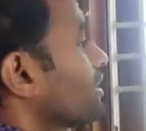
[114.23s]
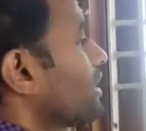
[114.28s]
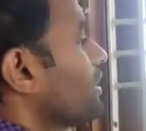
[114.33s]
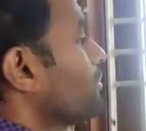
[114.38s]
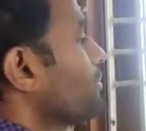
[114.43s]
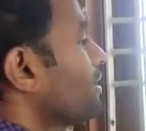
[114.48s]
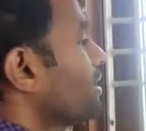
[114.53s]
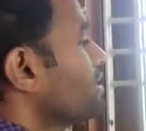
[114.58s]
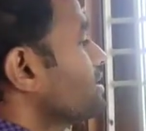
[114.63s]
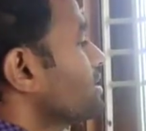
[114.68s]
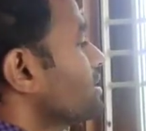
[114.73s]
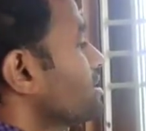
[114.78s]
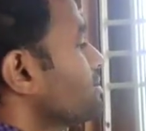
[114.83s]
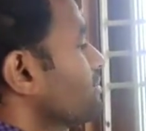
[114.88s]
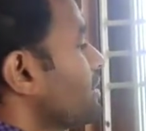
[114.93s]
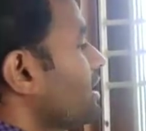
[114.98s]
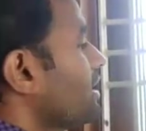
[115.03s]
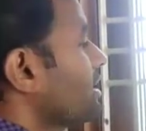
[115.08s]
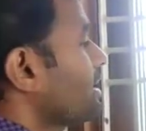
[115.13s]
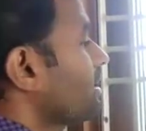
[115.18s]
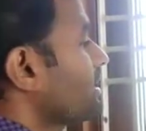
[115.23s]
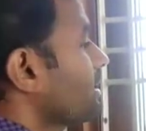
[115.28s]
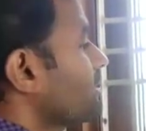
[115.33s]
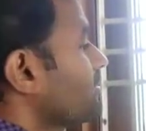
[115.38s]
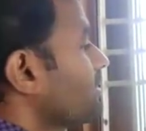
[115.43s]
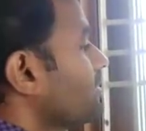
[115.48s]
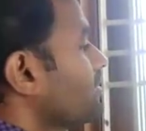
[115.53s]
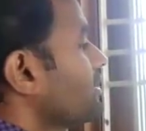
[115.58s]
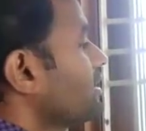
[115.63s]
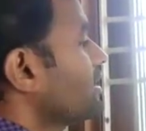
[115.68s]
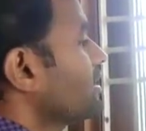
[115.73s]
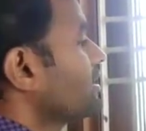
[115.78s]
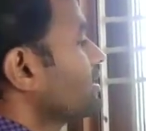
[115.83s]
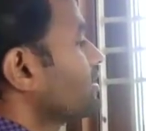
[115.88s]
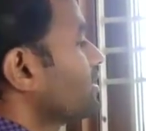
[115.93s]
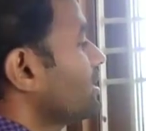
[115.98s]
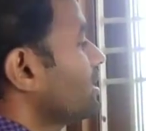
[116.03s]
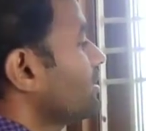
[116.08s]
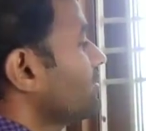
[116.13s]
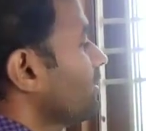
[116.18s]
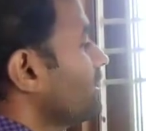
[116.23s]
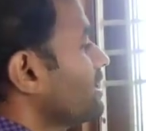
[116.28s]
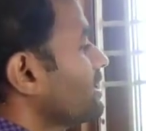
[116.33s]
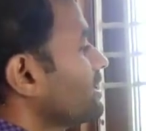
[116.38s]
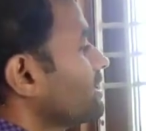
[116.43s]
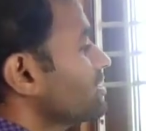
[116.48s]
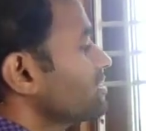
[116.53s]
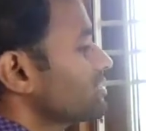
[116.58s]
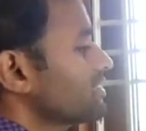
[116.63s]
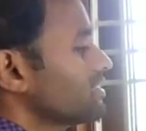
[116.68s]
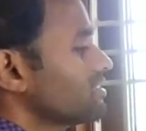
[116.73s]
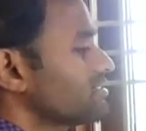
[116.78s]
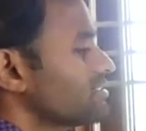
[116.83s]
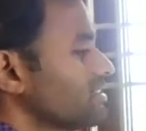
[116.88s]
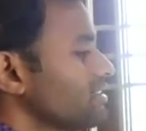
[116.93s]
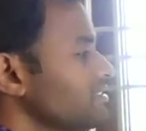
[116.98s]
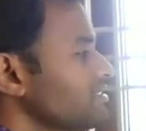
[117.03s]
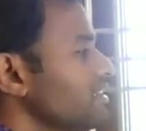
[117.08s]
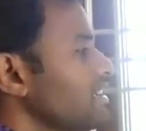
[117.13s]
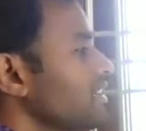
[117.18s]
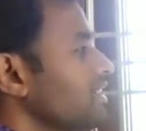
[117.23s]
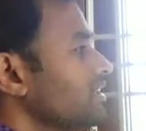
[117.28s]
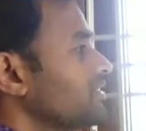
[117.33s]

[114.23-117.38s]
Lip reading: temperature is maintained at 25 degrees Celsius,